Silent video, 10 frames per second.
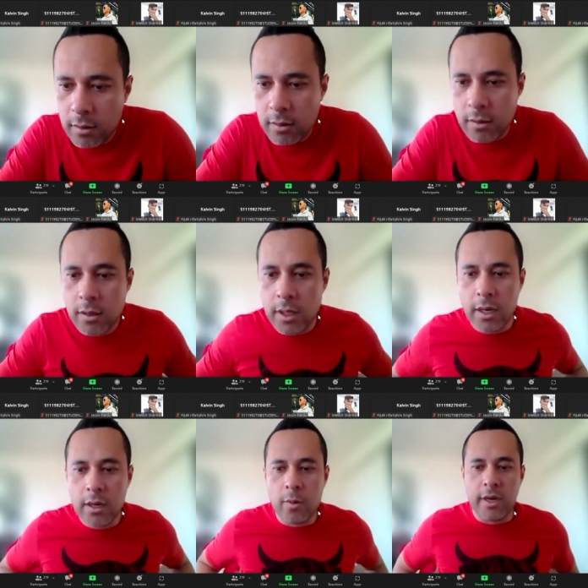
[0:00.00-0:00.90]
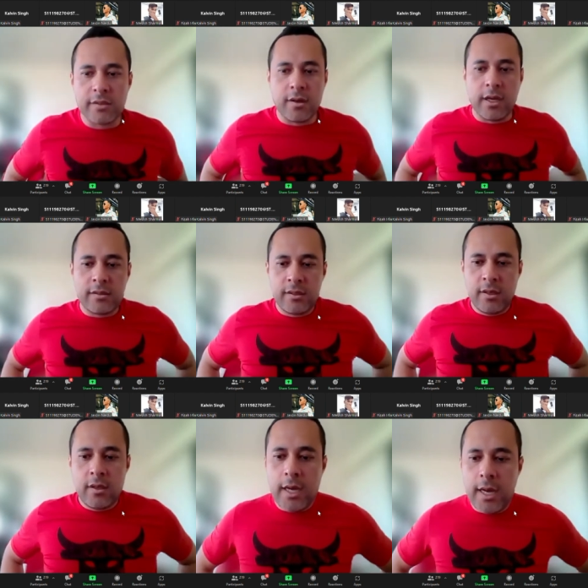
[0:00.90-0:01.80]
Yeah, no worries, guys.
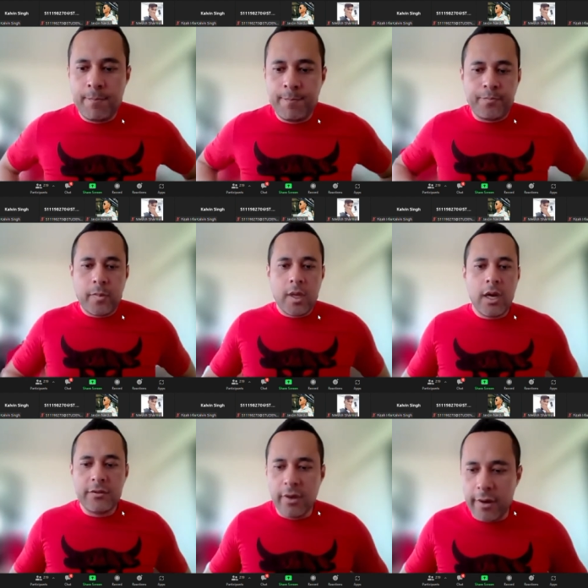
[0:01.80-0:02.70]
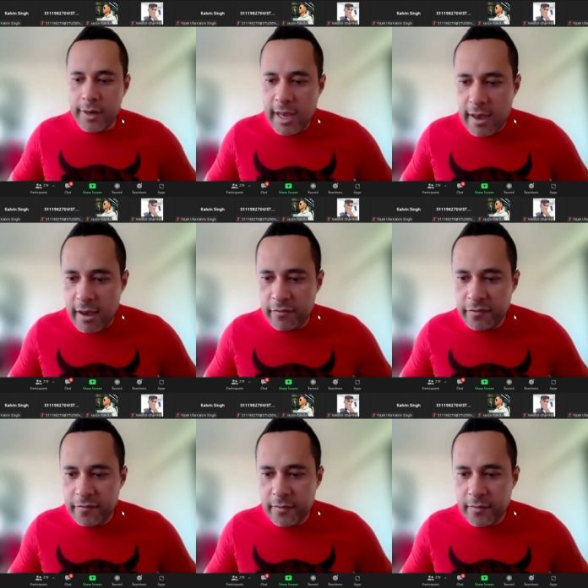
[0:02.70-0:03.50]
I don't have,